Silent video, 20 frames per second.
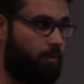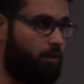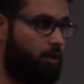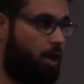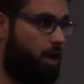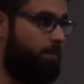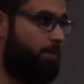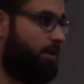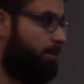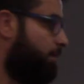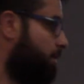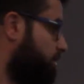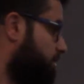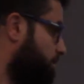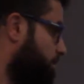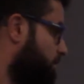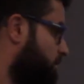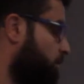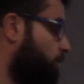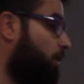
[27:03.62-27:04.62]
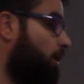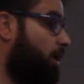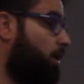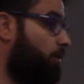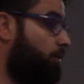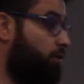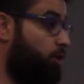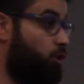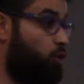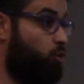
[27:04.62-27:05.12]
common amongst them is the
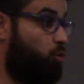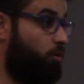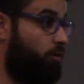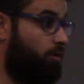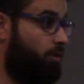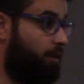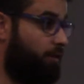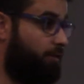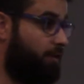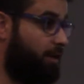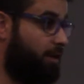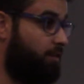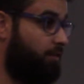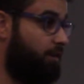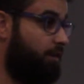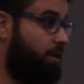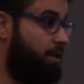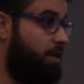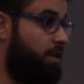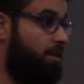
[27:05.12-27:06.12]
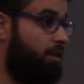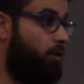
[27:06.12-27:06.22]
waw and the noon at the end of it.